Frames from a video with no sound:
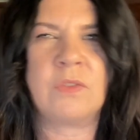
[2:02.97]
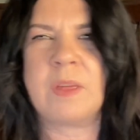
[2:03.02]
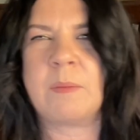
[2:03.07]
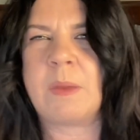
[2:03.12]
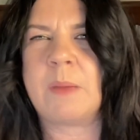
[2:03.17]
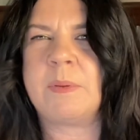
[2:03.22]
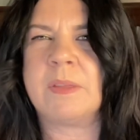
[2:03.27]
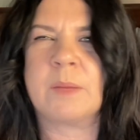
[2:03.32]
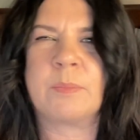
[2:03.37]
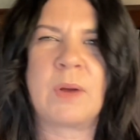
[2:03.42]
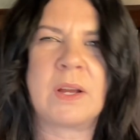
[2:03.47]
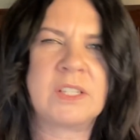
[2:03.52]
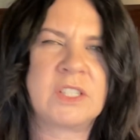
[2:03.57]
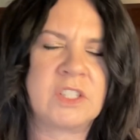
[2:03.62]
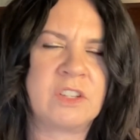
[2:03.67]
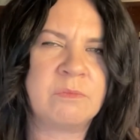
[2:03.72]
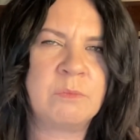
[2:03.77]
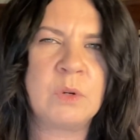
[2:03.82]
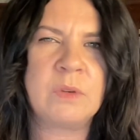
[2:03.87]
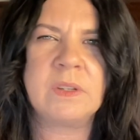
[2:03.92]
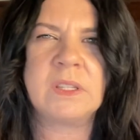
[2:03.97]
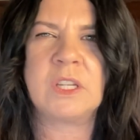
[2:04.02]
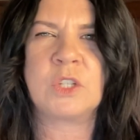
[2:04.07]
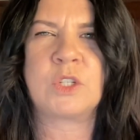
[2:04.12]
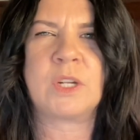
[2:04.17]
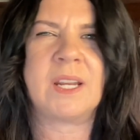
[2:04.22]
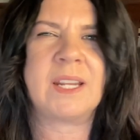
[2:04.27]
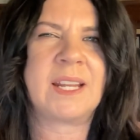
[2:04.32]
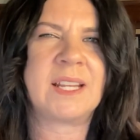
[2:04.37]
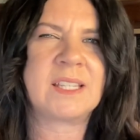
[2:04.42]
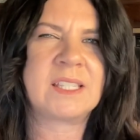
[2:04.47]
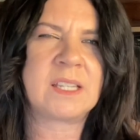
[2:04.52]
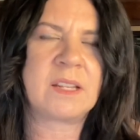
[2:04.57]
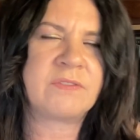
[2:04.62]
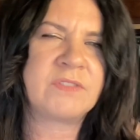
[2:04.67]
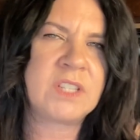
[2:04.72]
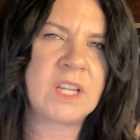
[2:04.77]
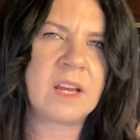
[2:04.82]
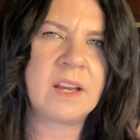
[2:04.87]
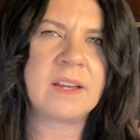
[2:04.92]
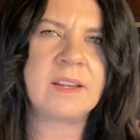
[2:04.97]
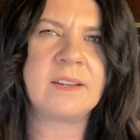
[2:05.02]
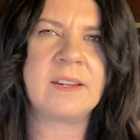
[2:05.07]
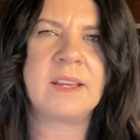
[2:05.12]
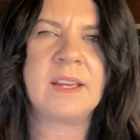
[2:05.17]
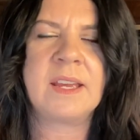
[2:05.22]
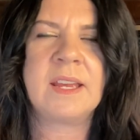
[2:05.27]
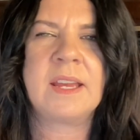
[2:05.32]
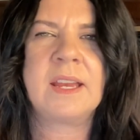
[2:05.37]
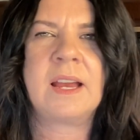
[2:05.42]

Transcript: be in the process of moving, they're trying to get stuff done.